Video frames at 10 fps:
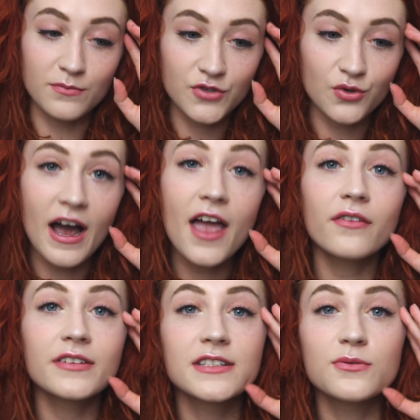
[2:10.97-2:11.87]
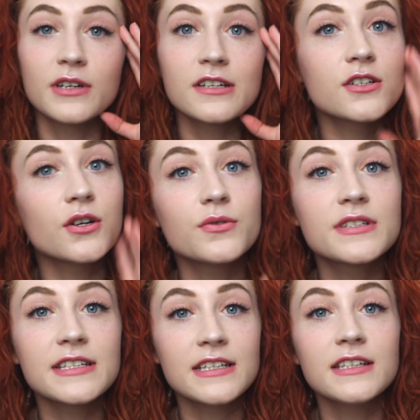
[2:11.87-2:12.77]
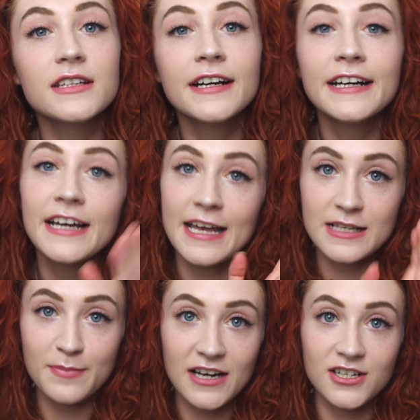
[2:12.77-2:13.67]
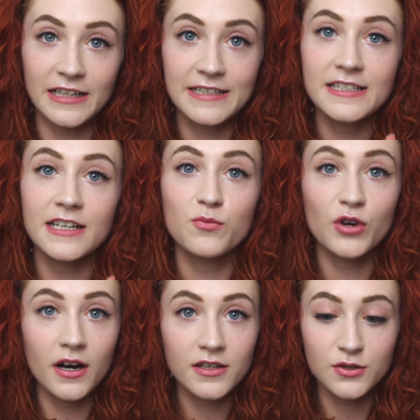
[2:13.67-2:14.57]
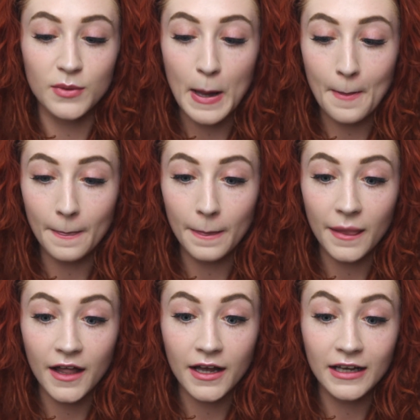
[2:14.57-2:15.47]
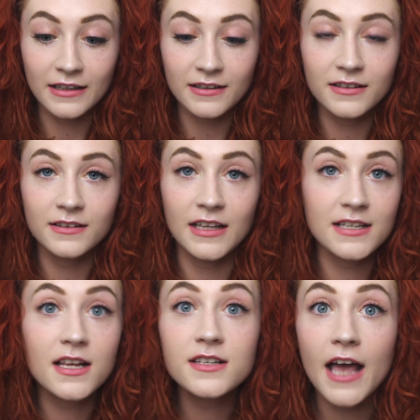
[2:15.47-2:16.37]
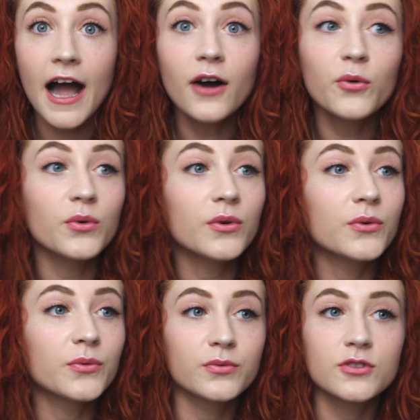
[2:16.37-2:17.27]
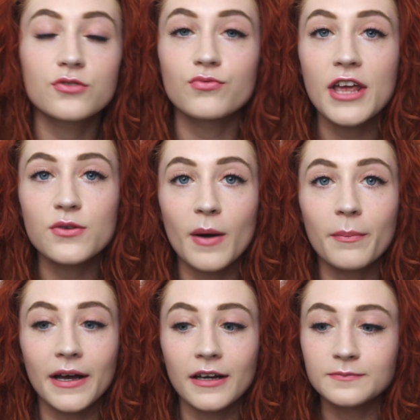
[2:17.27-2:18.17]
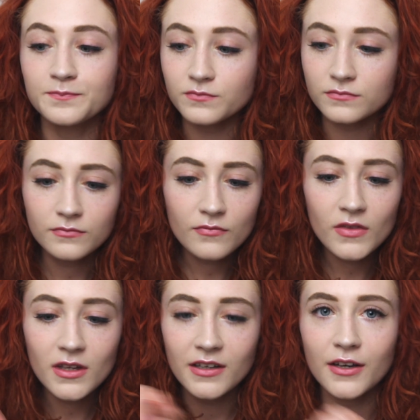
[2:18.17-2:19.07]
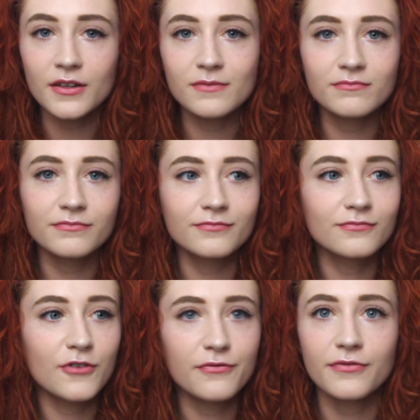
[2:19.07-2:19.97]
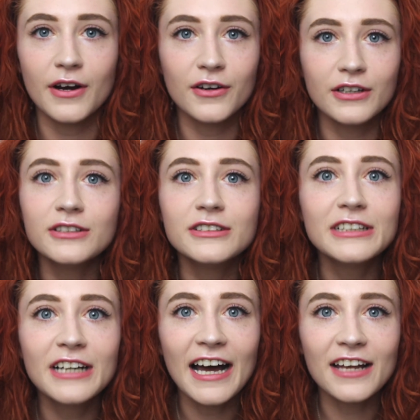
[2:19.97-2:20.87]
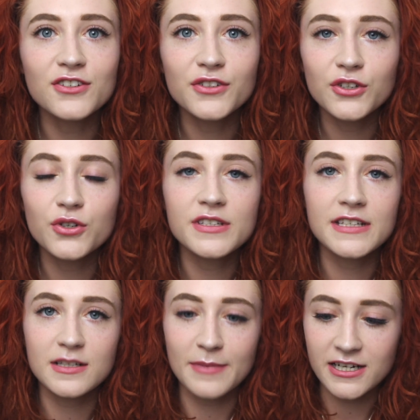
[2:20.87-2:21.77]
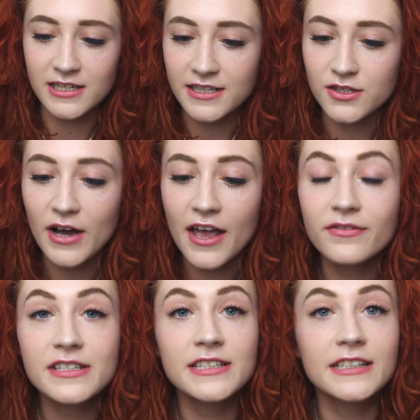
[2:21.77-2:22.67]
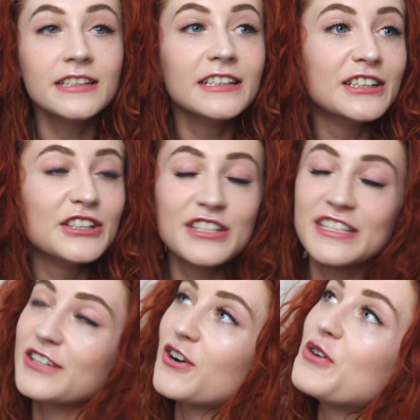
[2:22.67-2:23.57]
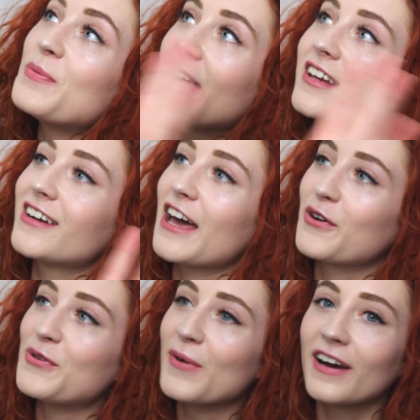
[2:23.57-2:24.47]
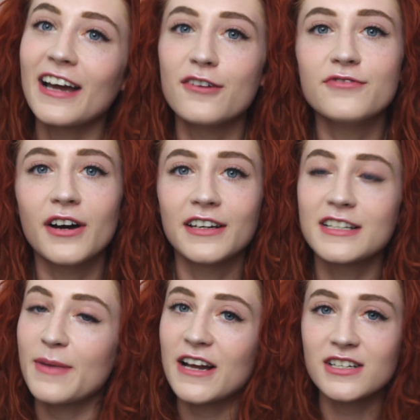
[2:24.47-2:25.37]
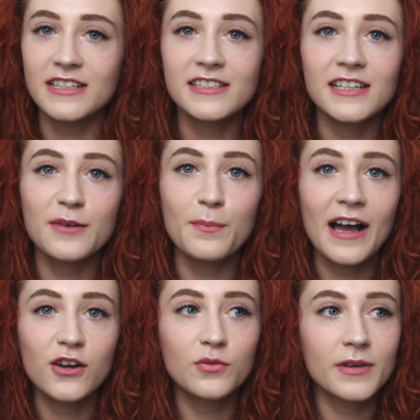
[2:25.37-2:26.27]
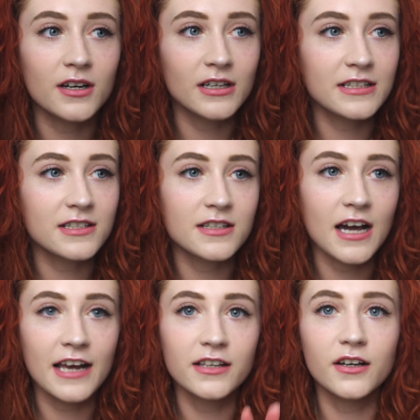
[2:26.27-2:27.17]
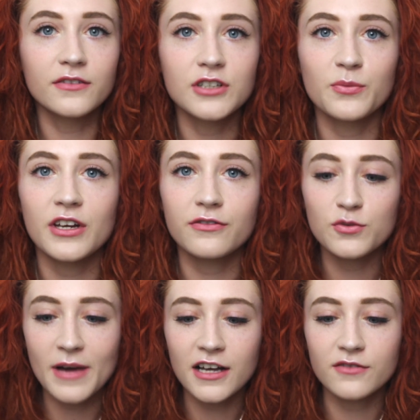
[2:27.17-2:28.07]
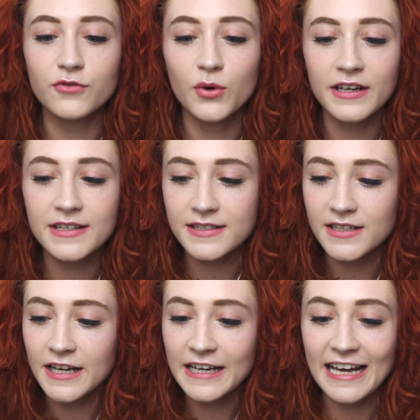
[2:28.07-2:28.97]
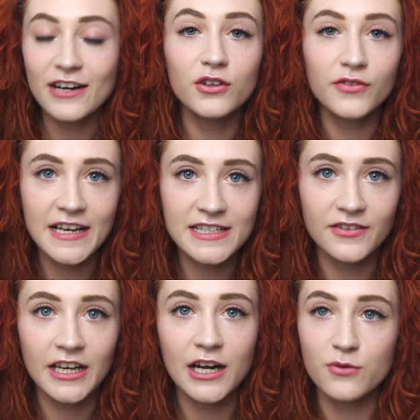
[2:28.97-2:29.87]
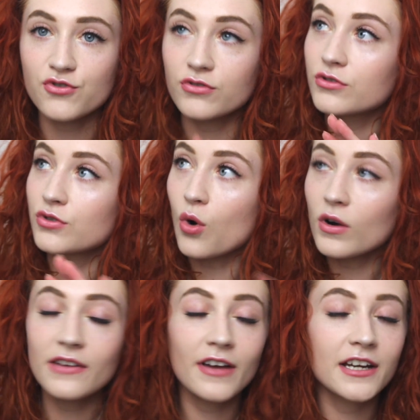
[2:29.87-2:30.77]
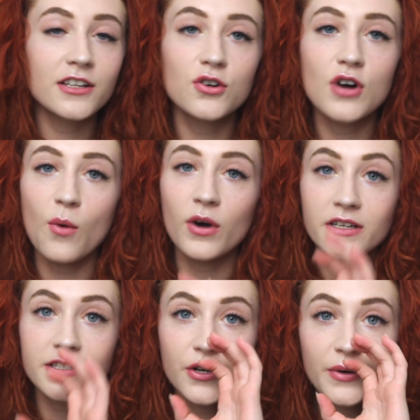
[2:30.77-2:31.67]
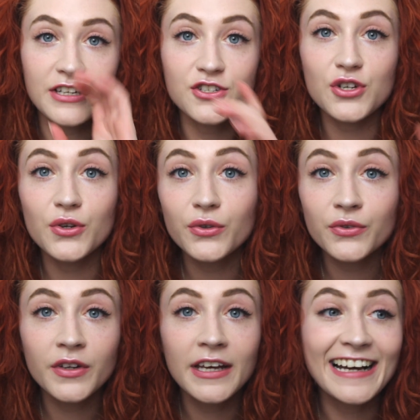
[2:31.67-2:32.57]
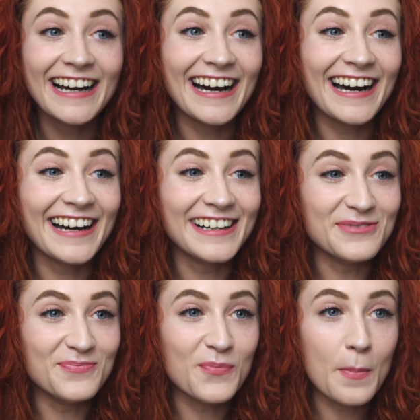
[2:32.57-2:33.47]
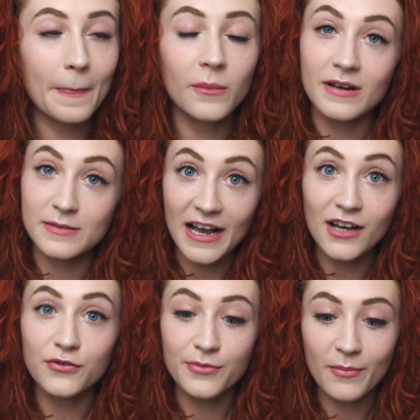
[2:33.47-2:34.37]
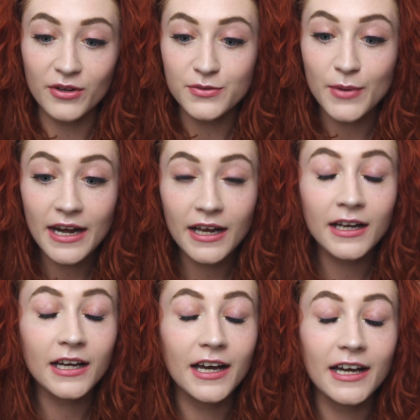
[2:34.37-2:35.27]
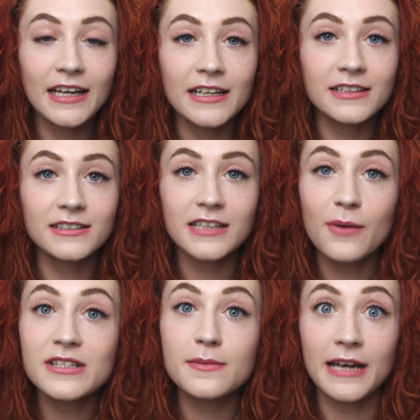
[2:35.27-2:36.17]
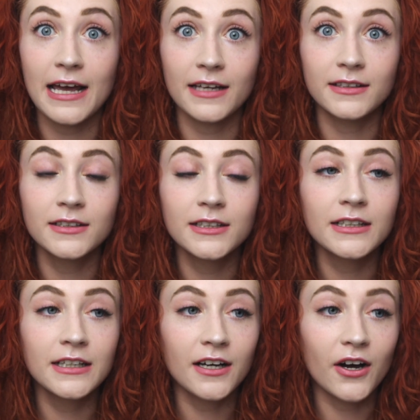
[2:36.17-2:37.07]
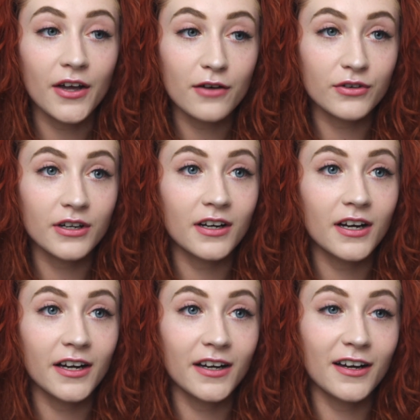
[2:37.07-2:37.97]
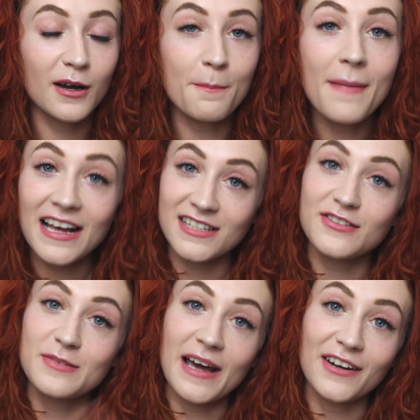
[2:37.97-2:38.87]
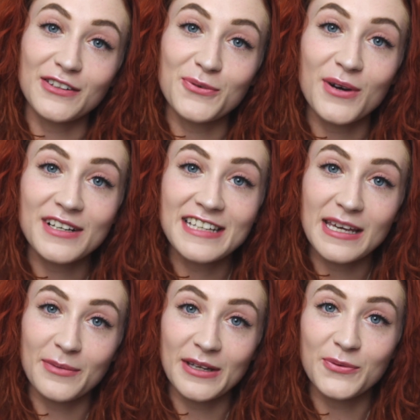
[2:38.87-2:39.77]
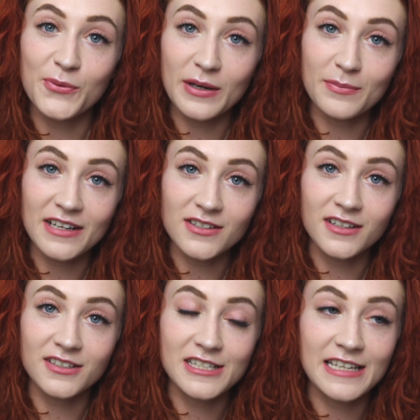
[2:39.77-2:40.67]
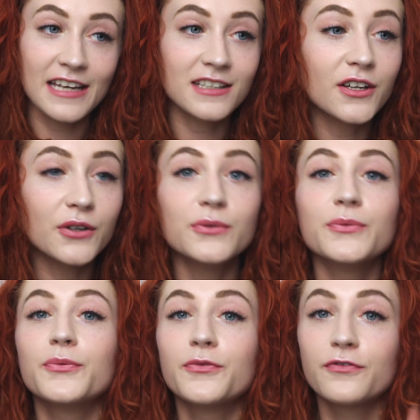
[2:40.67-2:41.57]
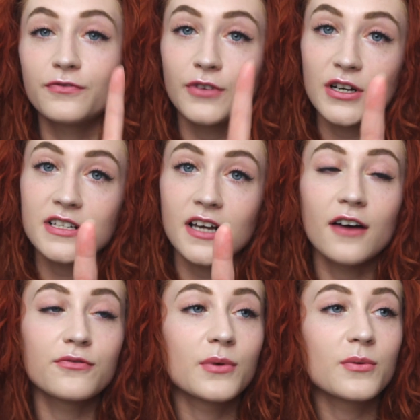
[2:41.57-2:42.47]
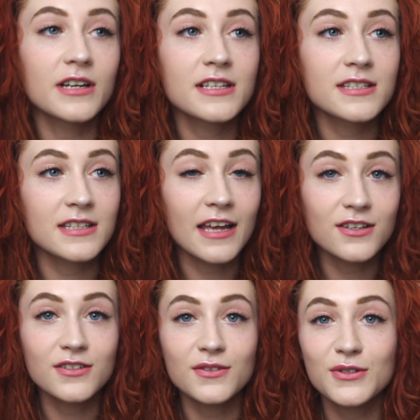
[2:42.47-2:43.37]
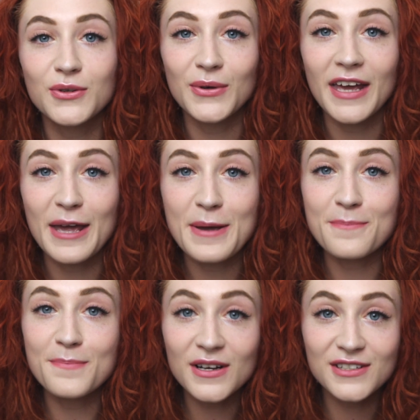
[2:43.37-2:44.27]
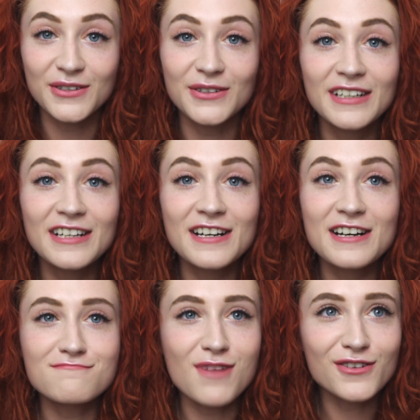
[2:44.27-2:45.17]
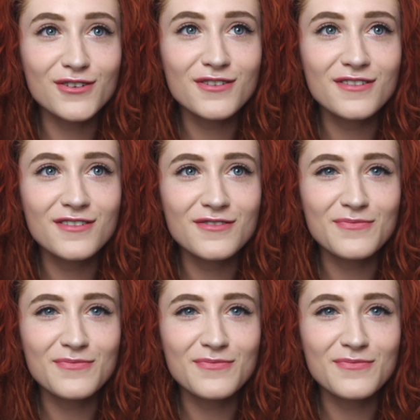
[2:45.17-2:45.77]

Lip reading: So I obviously wanted to go see a specialist in regards to it. And they said, yeah, we'll just write you up a referral and you can go see a specialist. So I obviously did all my internet homework and found a specialist back home in Ireland that I loved, and we had a few back and forths and all the rest of it, and I was totally ready to go. I wanted to go in June, when I was back home for my brother's wedding, and that was the plan. However, a massive spanner in the works came in when my doctor said, no, first off, we want to send you to a muscle specialist,